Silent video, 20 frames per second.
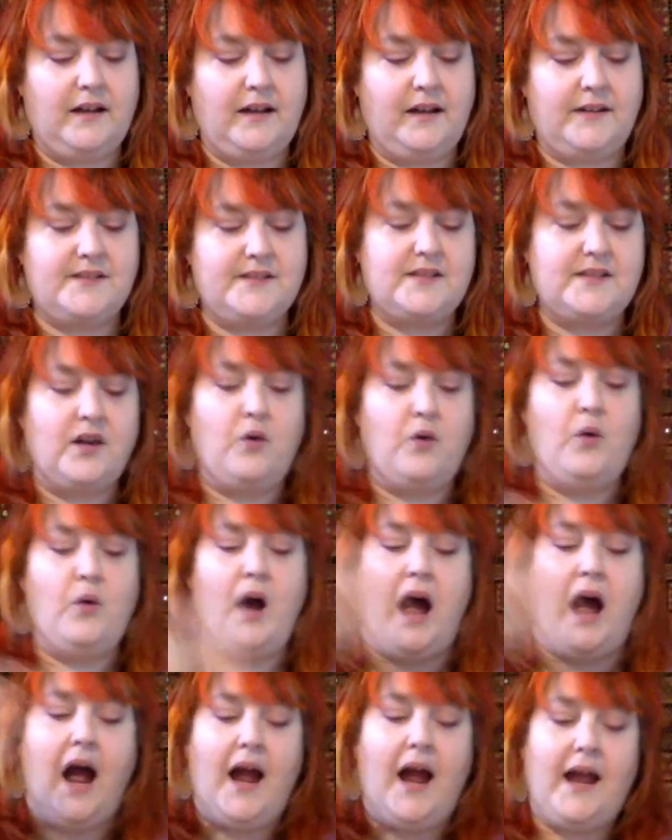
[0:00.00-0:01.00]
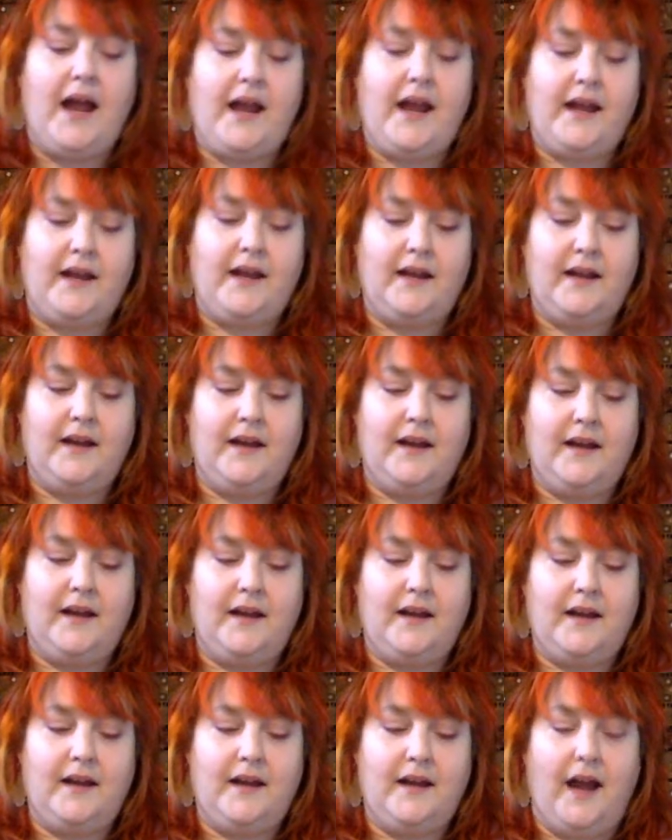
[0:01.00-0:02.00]
so I
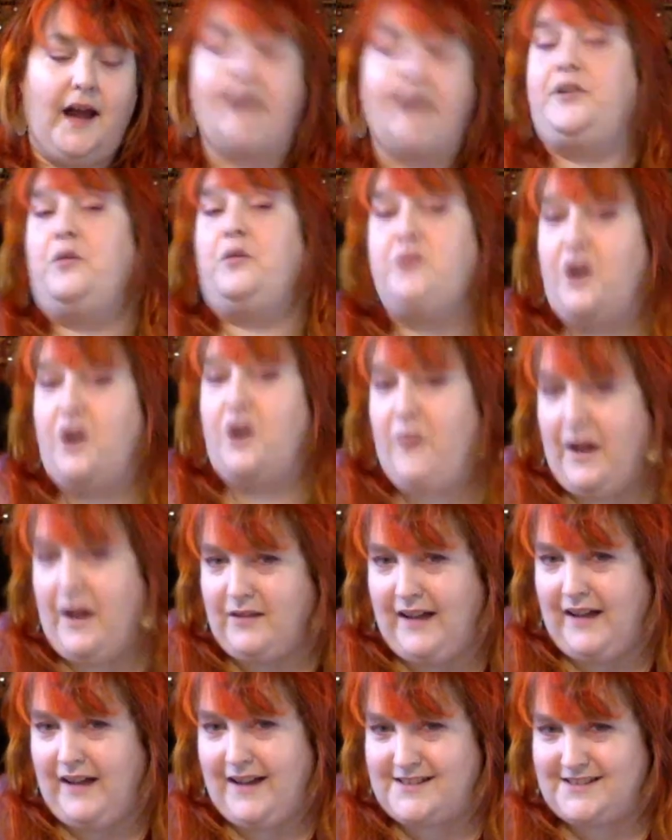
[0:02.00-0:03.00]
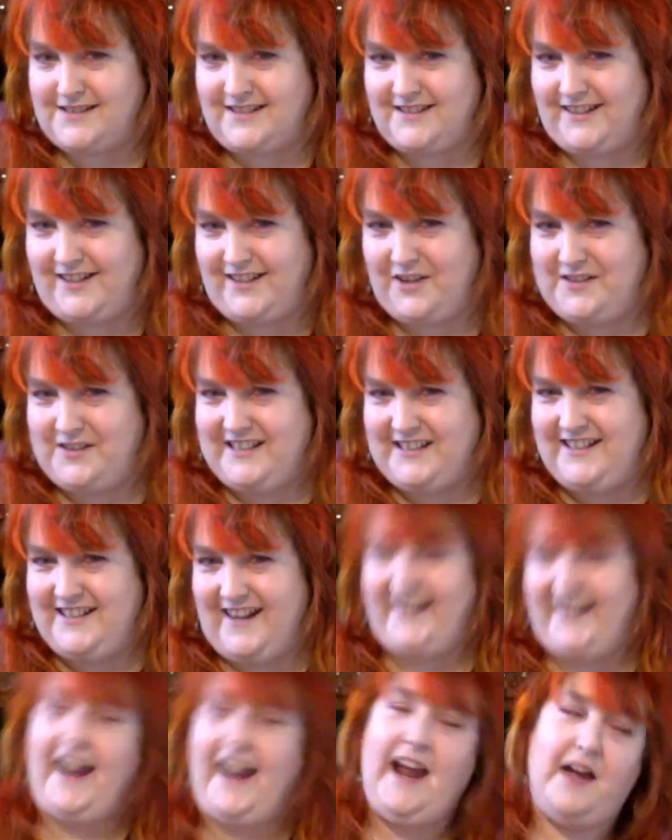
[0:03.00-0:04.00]
don't know how class is going to go
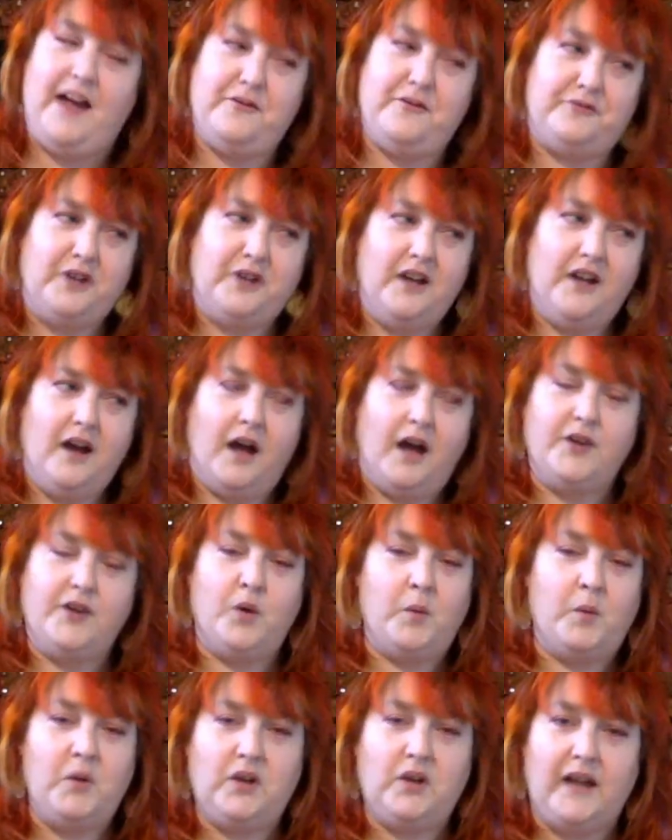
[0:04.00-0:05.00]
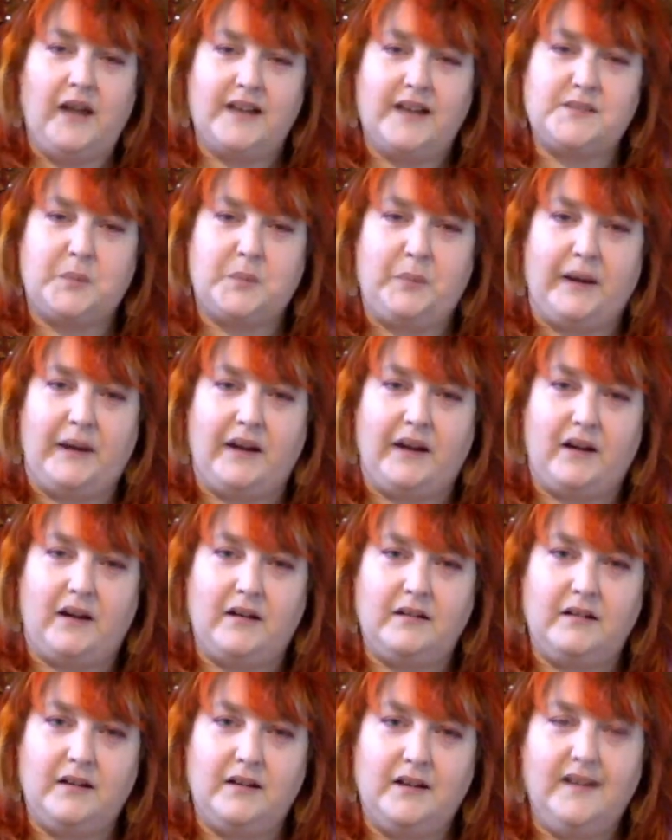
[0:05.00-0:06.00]
tonight. I have a normal class
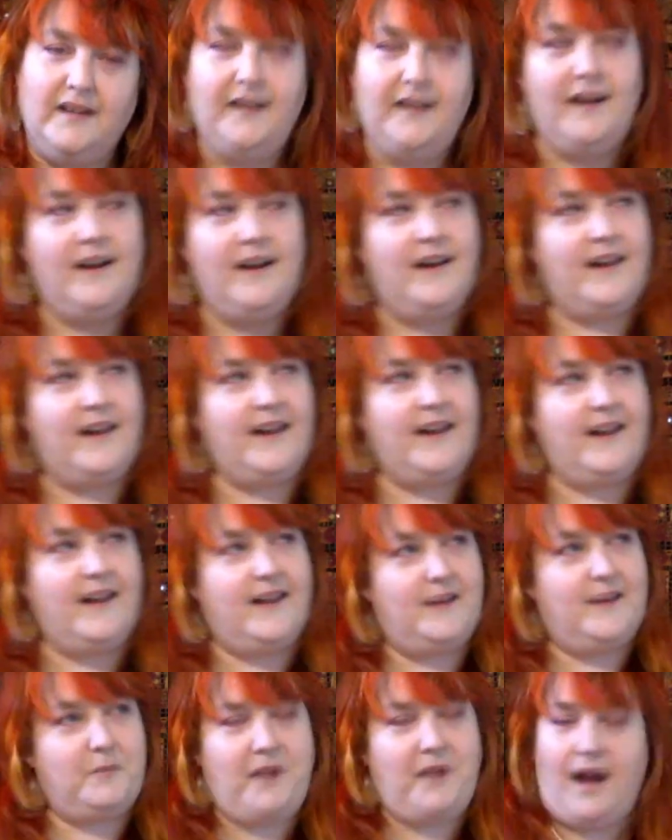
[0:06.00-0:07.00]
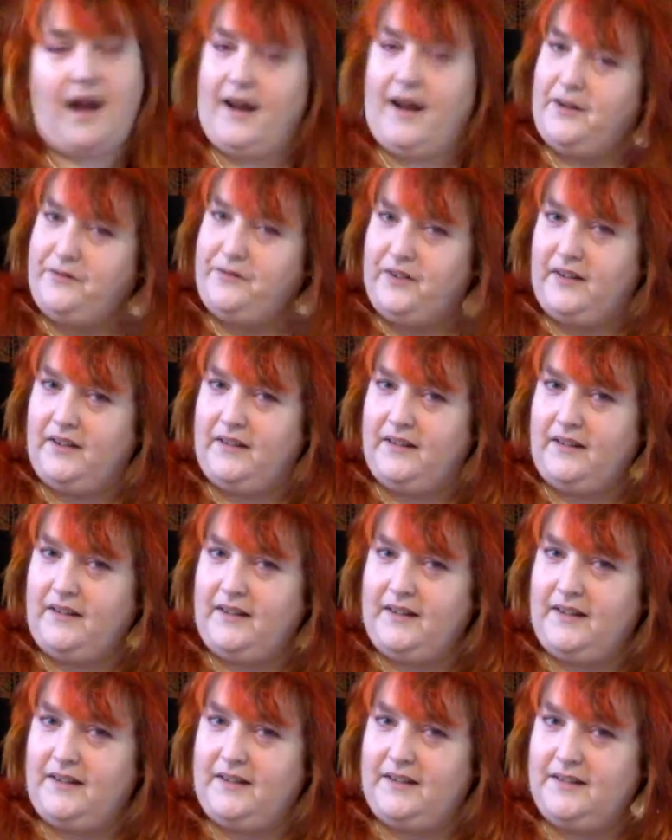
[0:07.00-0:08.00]
prepared, and I'm kind of feeling
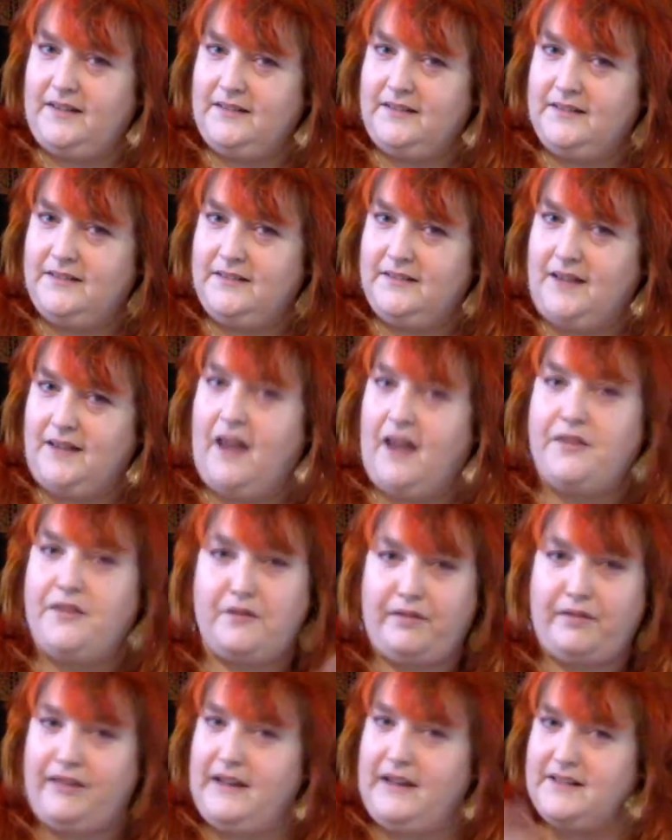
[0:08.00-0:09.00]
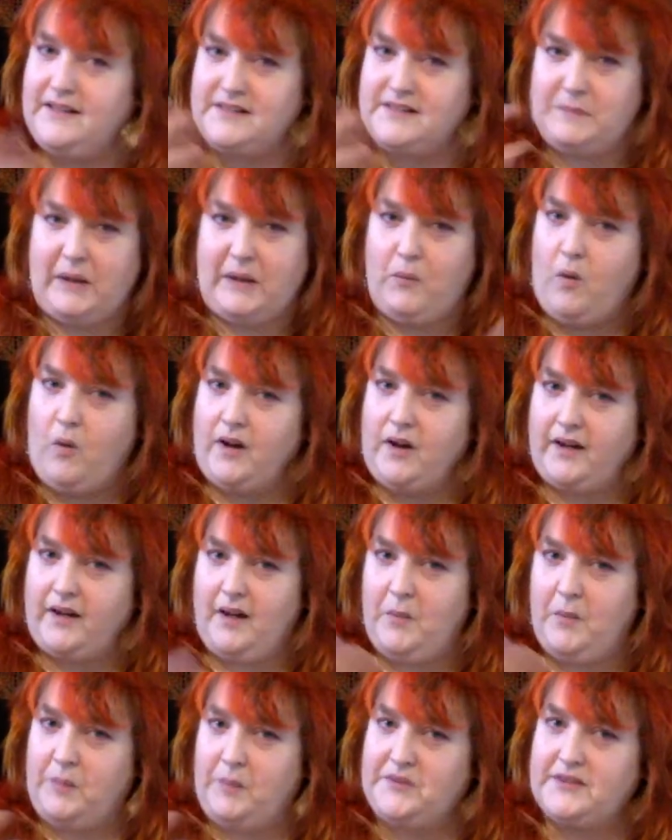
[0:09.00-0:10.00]
like other things may want to
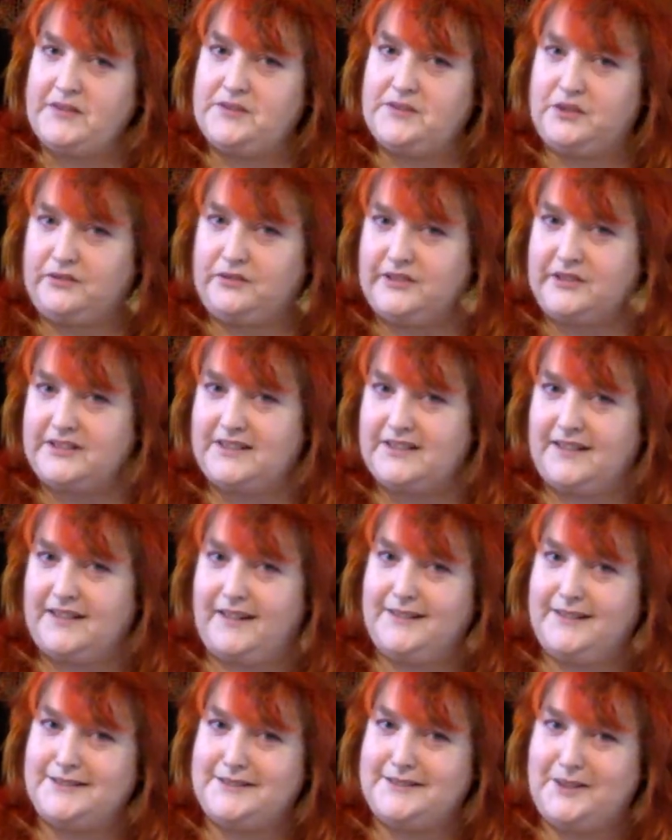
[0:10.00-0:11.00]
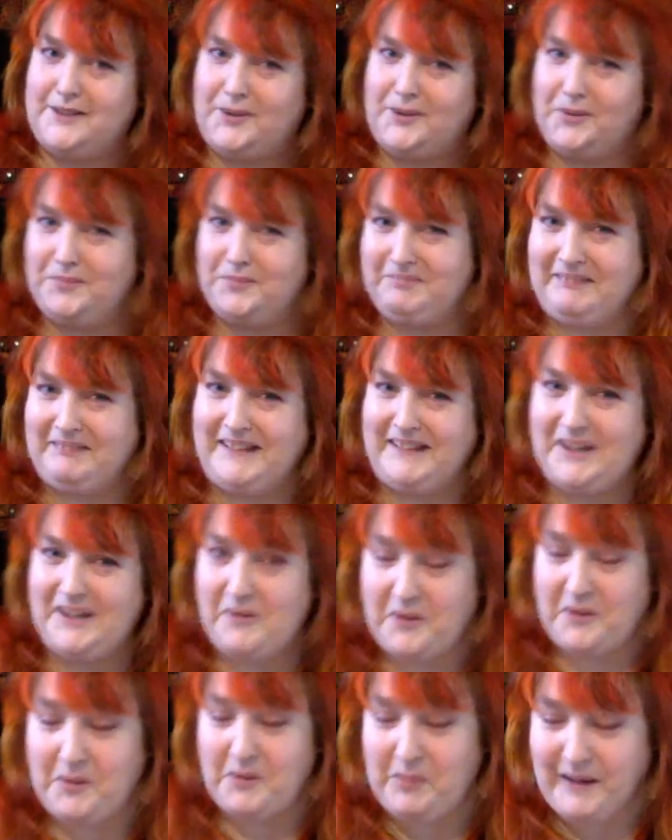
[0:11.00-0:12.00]
come up to the surface tonight. So
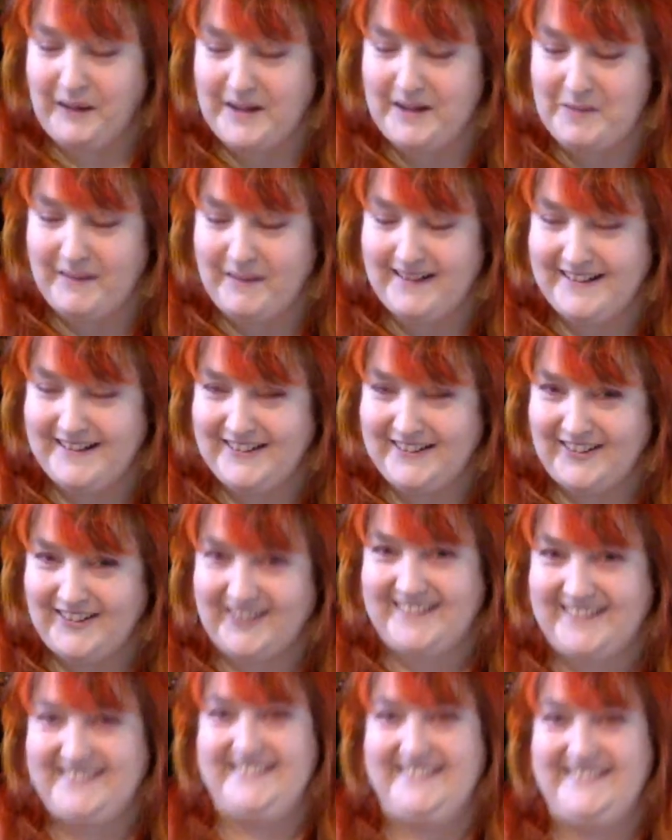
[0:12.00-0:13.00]
we're going to play it by ear.